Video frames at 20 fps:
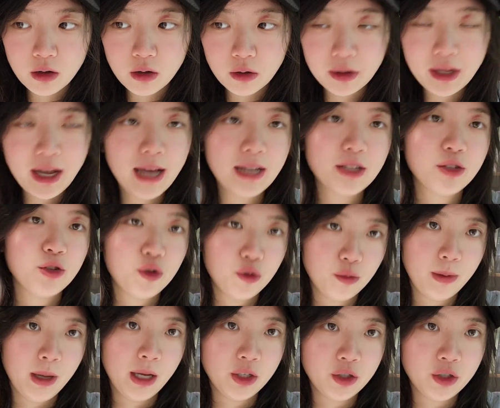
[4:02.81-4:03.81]
only has 2
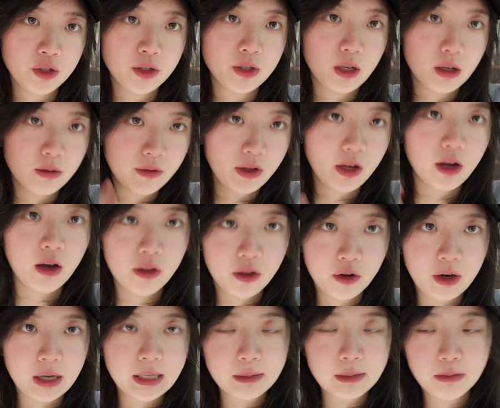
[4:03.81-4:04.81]
pages of the author
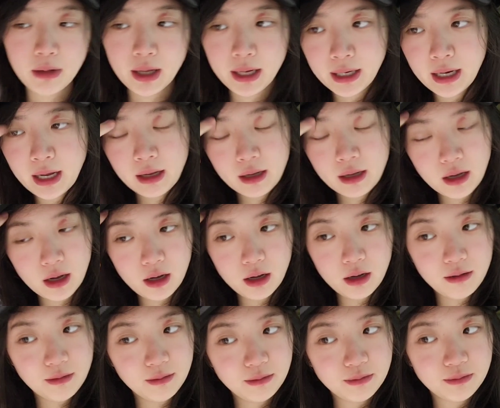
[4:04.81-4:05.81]
explaining
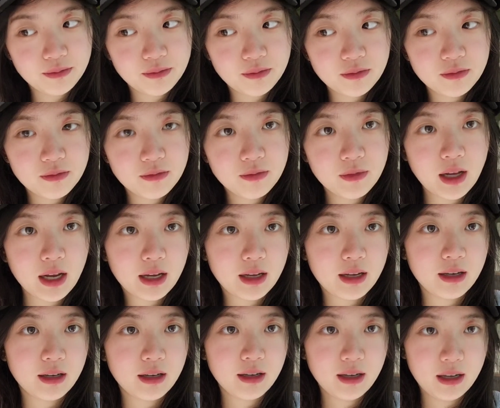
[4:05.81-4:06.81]

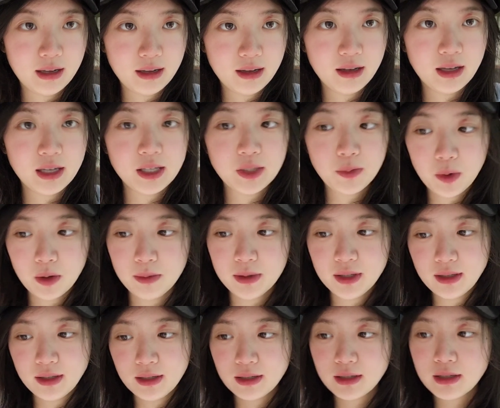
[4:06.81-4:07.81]
like his
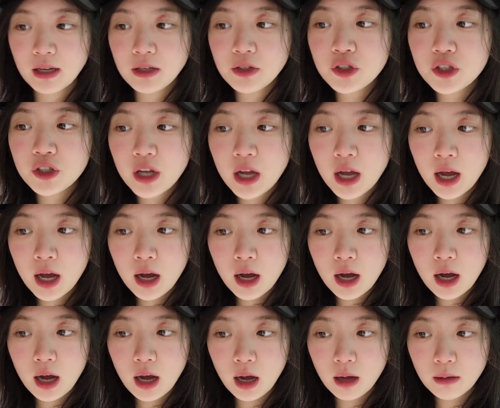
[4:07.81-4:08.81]
purpose and such.
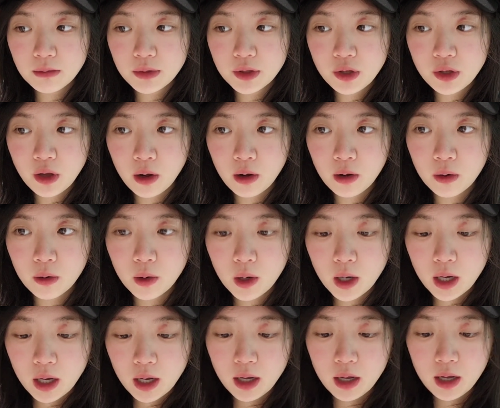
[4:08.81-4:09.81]
So
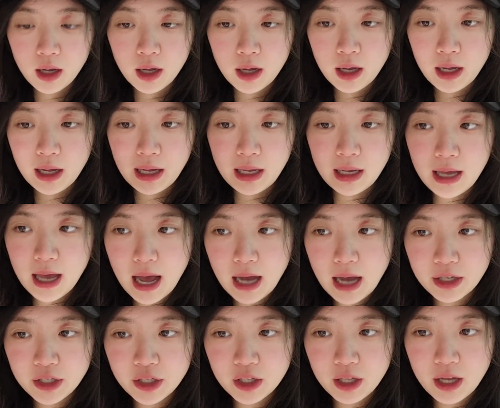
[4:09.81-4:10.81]
he
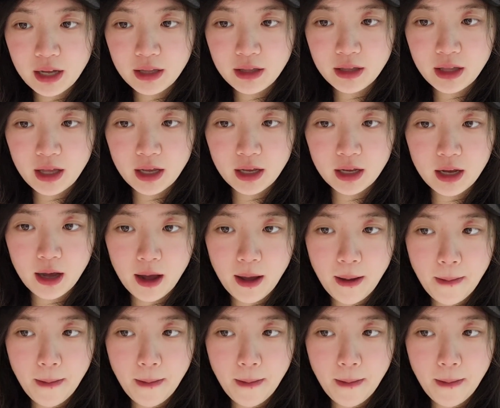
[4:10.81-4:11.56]
actually, I think,